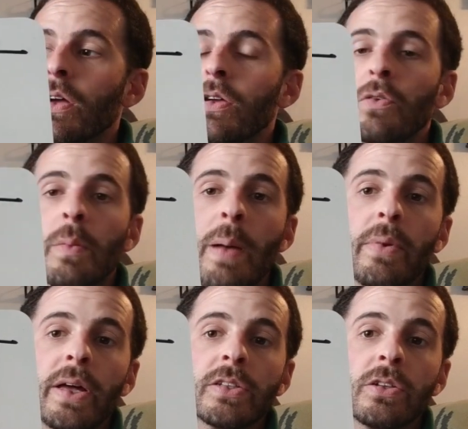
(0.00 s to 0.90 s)
You'll
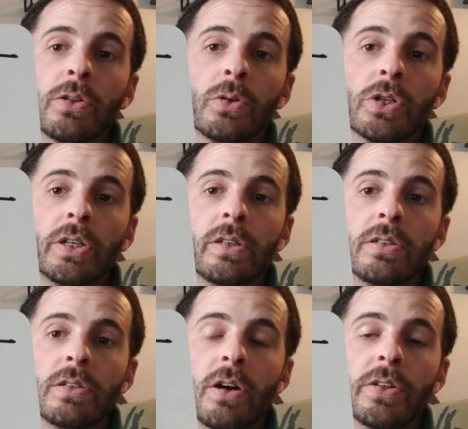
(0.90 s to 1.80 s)
remember that
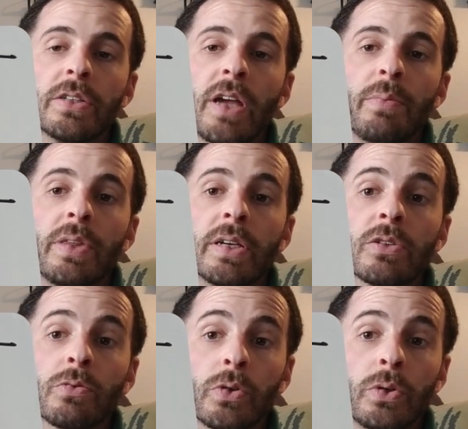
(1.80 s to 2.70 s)
solutions are the same thing
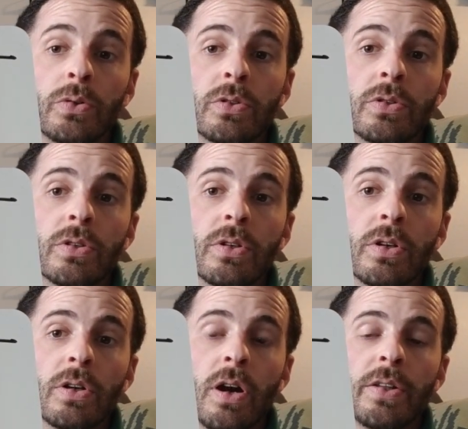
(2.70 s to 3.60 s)
as roots,
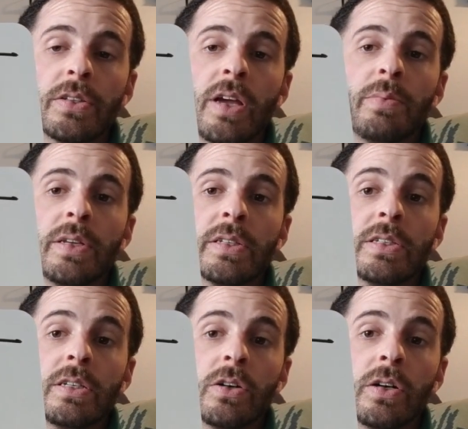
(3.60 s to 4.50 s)
are the same thing as
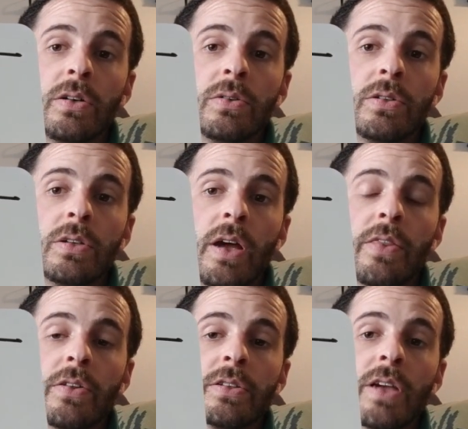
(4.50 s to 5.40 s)
zeros, and
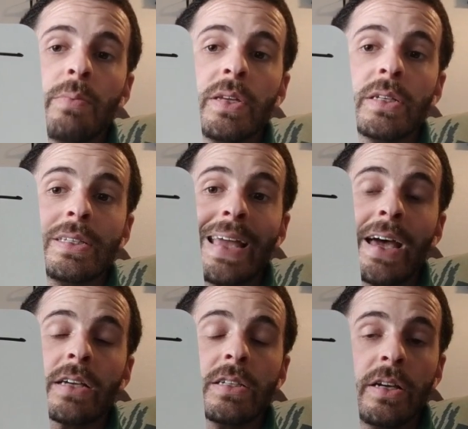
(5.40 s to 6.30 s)
they're the same thing as the
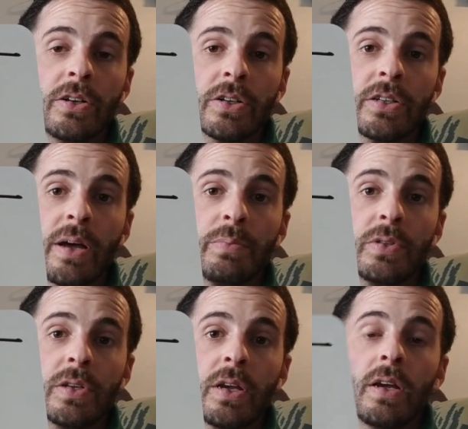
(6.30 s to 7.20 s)

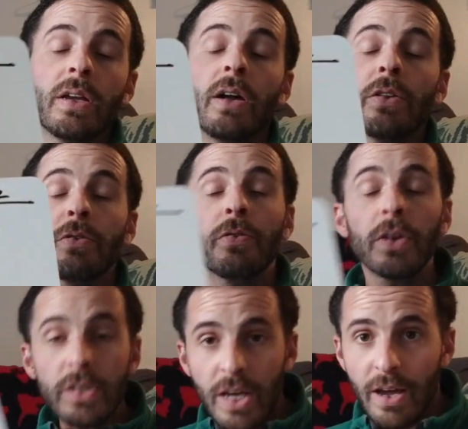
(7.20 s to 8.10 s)
x-intercepts. Now in the
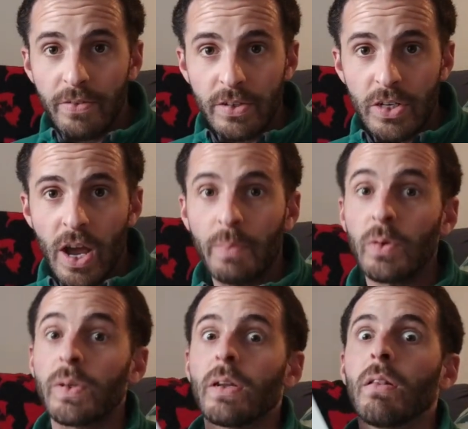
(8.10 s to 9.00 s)
first half of the
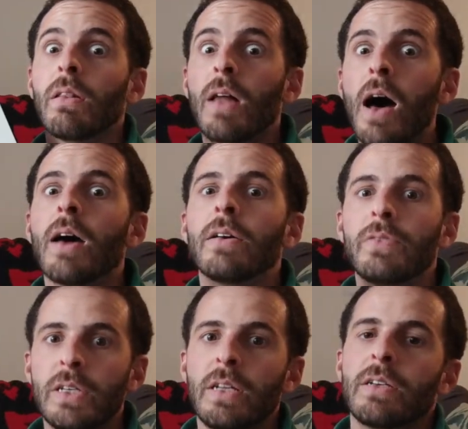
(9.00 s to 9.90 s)
chapter we did a lot
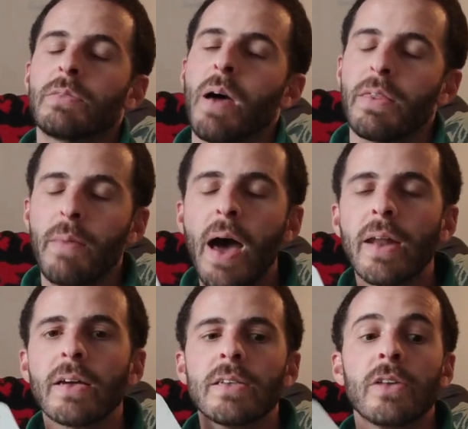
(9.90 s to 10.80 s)
of tedious
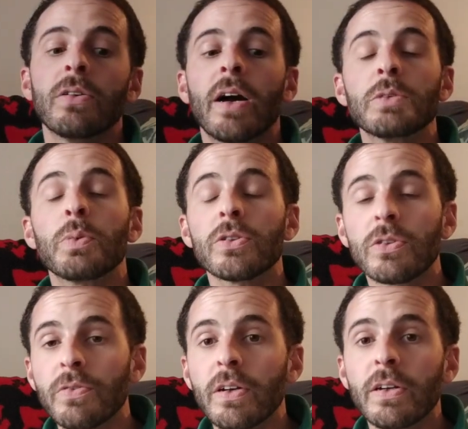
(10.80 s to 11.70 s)
mathematics and you guys
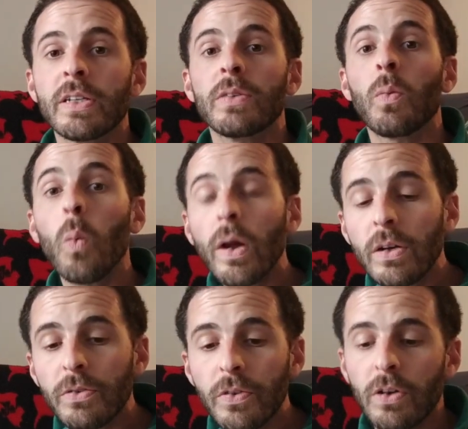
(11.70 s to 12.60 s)
persevered and did
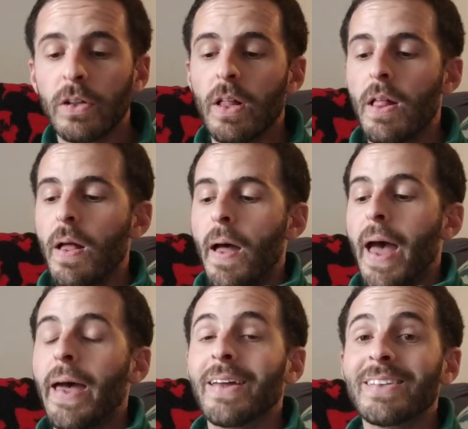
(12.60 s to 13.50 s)
wonderful.
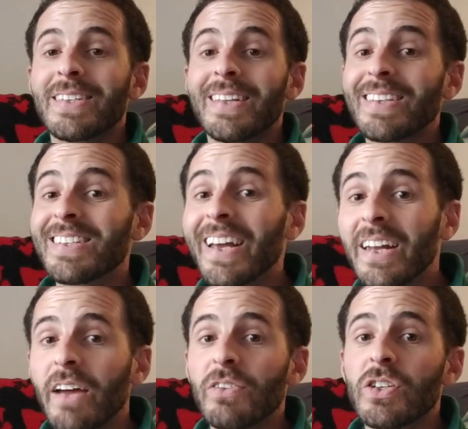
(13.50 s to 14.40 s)
And in the
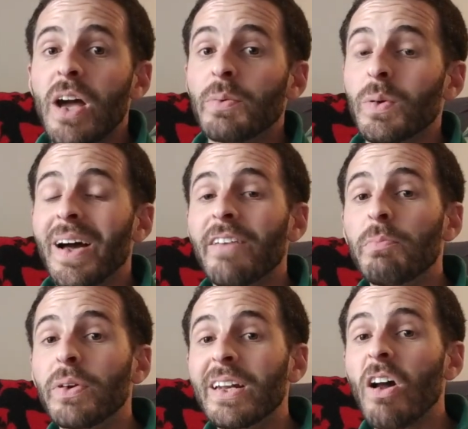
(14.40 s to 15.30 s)
second half of the chapter we're kind
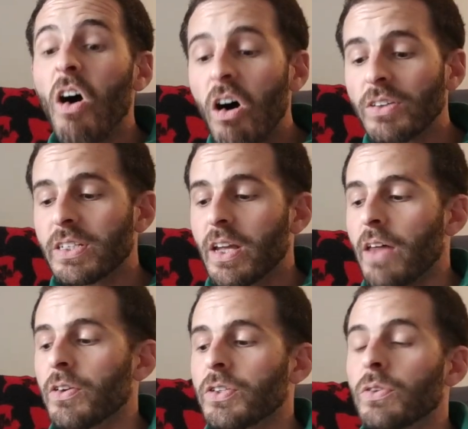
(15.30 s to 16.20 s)
of putting it all
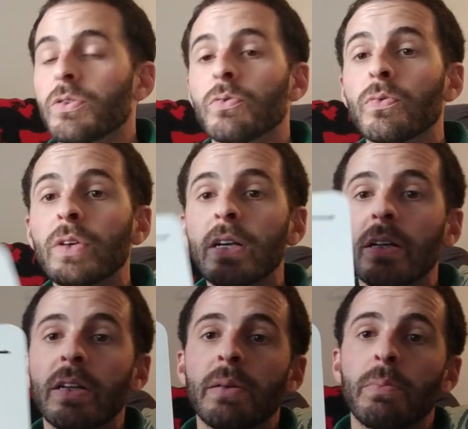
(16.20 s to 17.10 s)
together. So it's
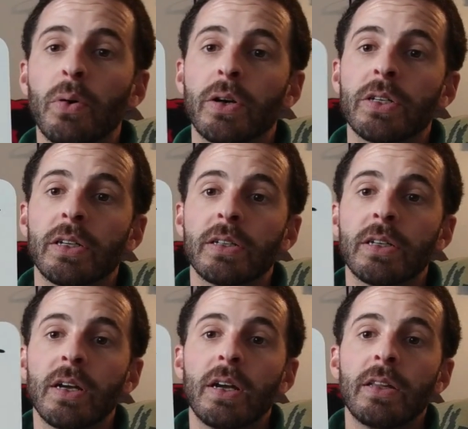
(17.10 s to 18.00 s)
really important
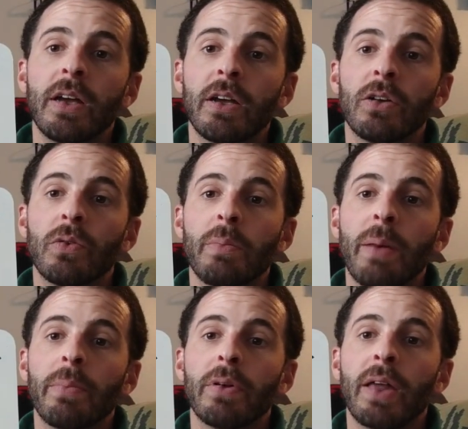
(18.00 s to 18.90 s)
that you
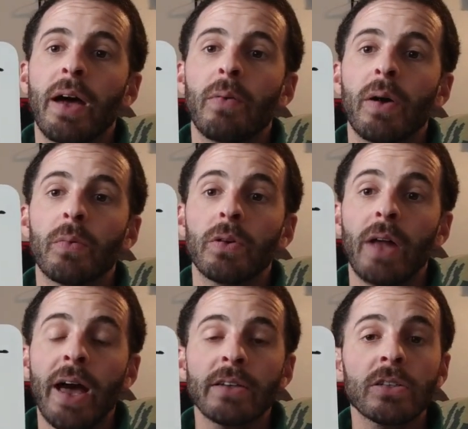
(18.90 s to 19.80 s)
remember that when
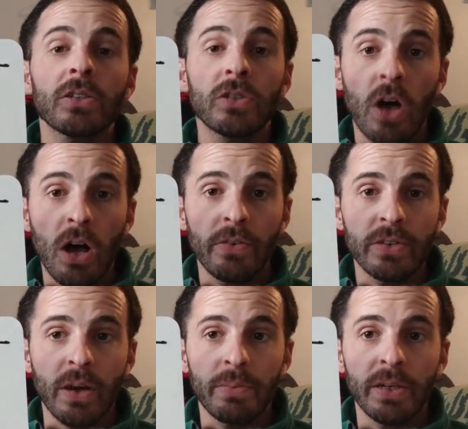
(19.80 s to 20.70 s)
we're asked to solve
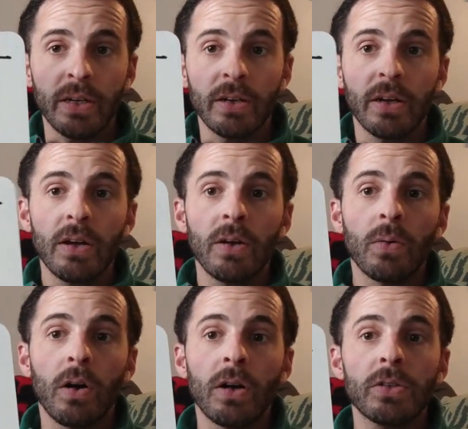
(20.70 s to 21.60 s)
something,
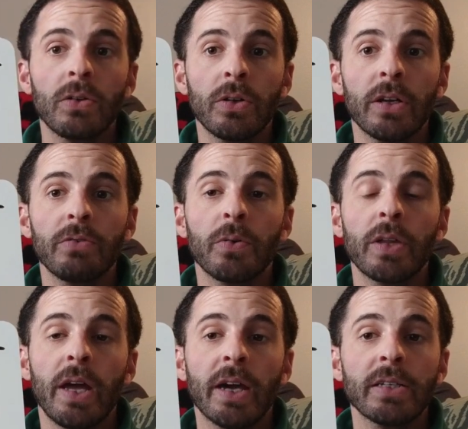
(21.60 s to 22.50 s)
we're also looking for
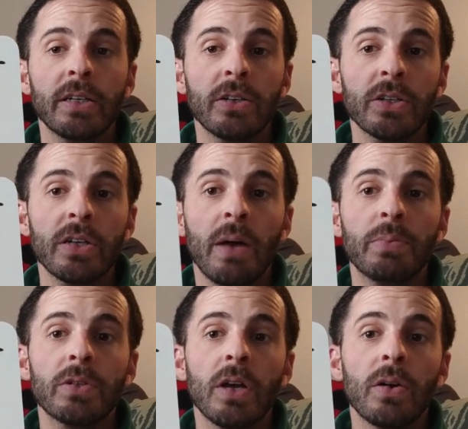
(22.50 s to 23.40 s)
the
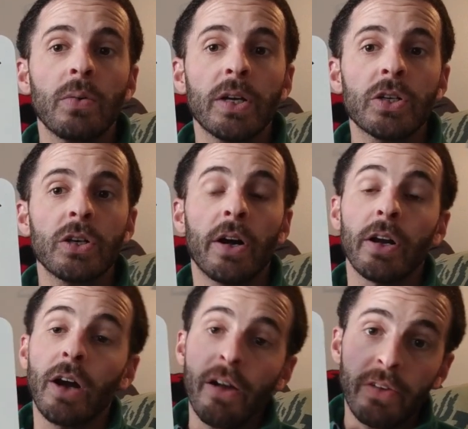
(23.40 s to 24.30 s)
x-intercepts, which on
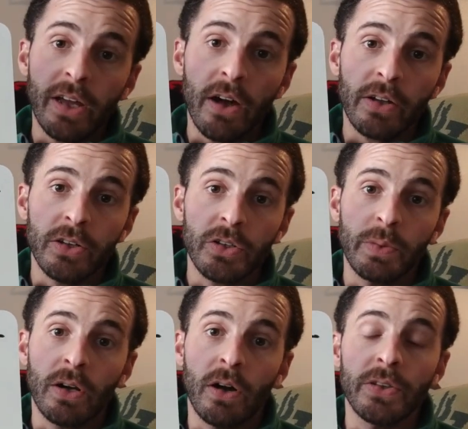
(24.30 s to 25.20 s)
our graphing calculators can
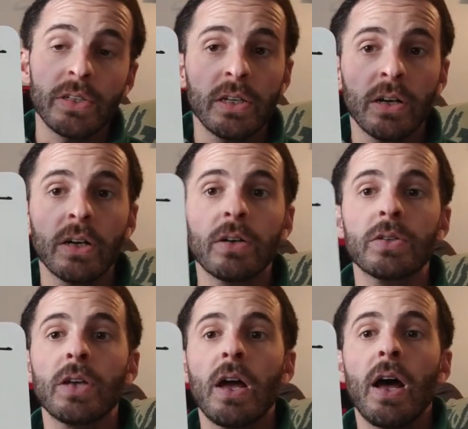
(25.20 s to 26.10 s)
be called the
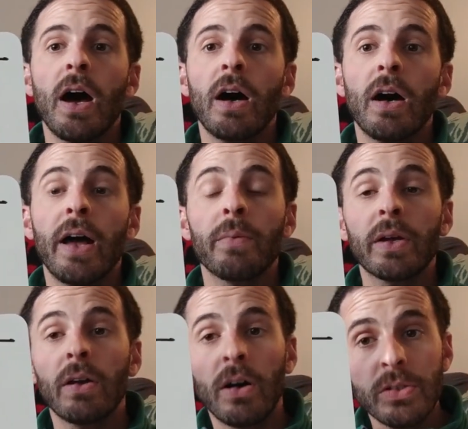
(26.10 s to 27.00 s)
zeros, and we
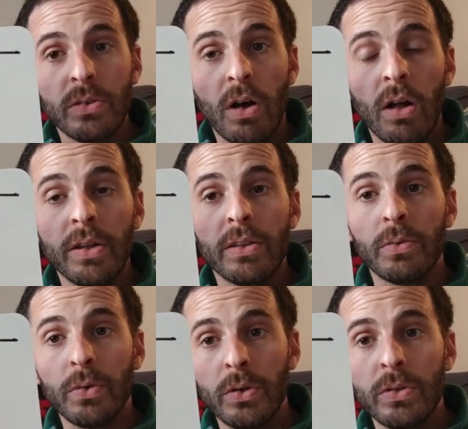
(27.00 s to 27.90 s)
can also call it
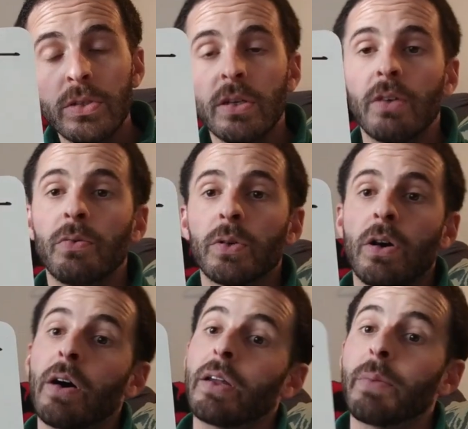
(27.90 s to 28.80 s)
the roots if we're
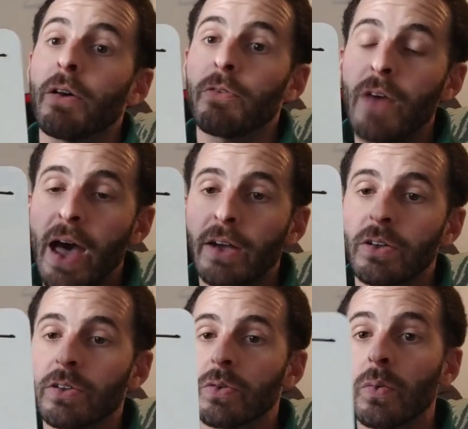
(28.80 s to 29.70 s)
talking about
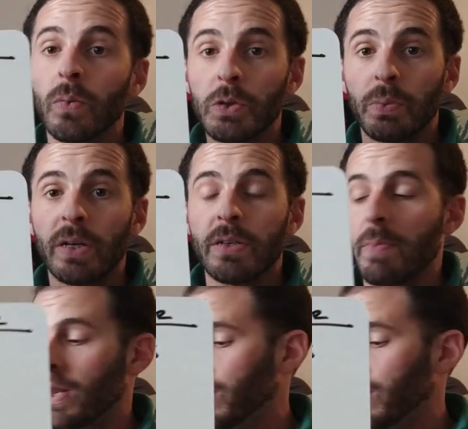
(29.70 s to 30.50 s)
factors, which brings up my